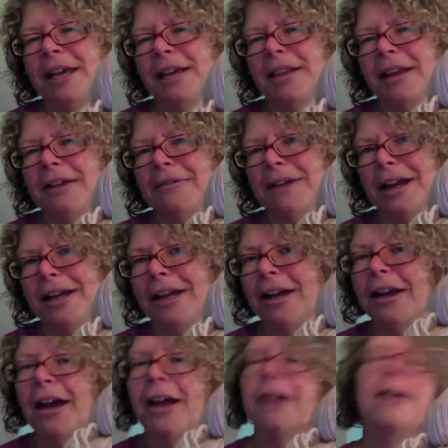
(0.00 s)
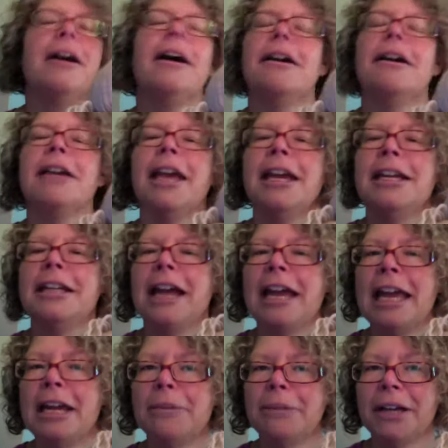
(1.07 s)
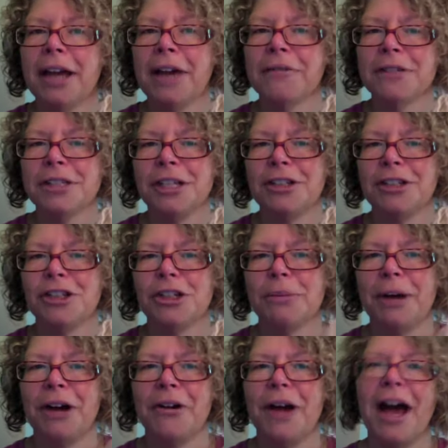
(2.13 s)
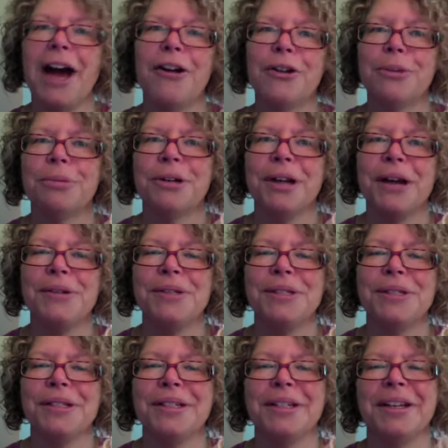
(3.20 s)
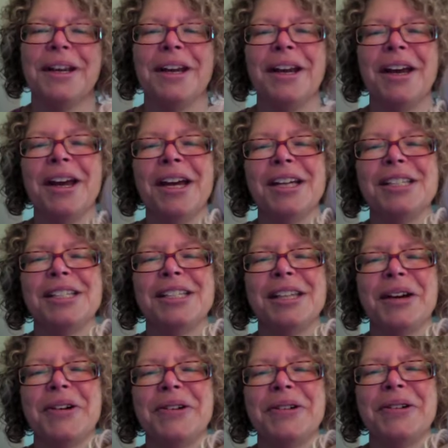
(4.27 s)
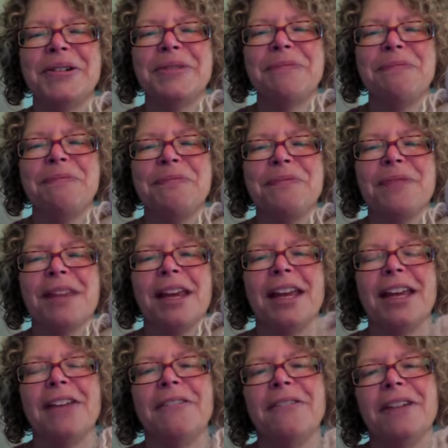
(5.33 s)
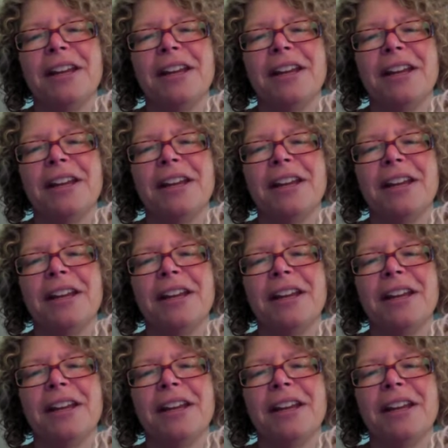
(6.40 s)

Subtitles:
Kate and I had a big conversation about how to pronounce it. So if it is,